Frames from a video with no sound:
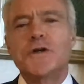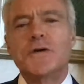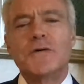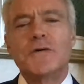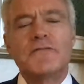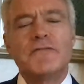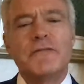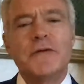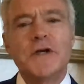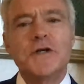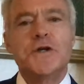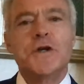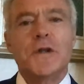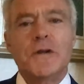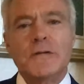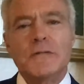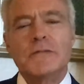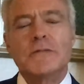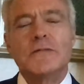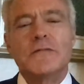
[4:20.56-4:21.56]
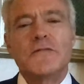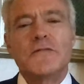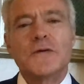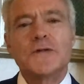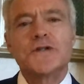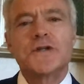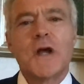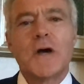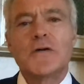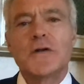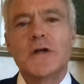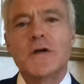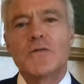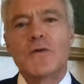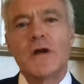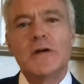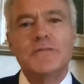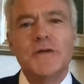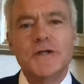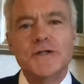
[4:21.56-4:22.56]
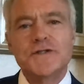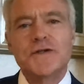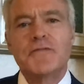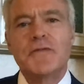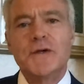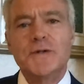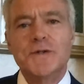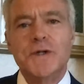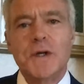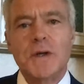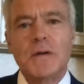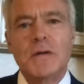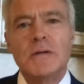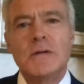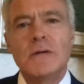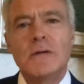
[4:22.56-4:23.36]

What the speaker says: is your vision for Saudi Arabia's future?